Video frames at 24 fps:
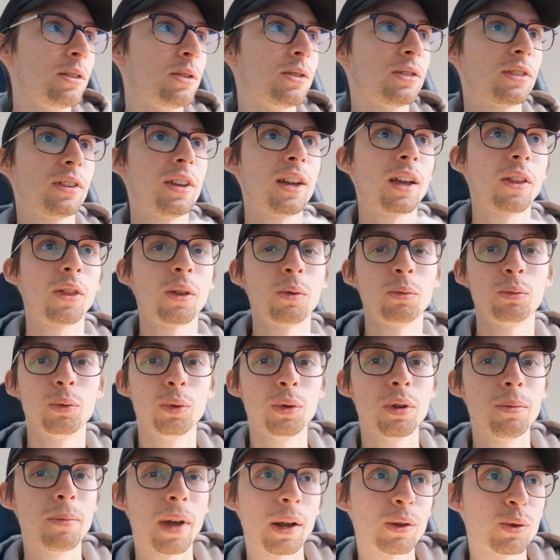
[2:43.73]
just like the
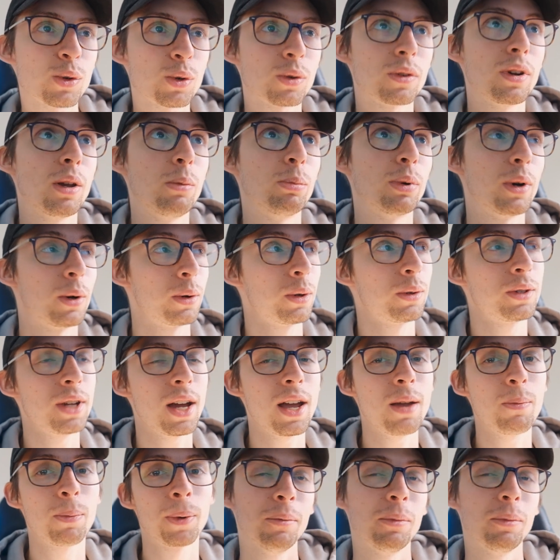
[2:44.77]
rudimentary prototype.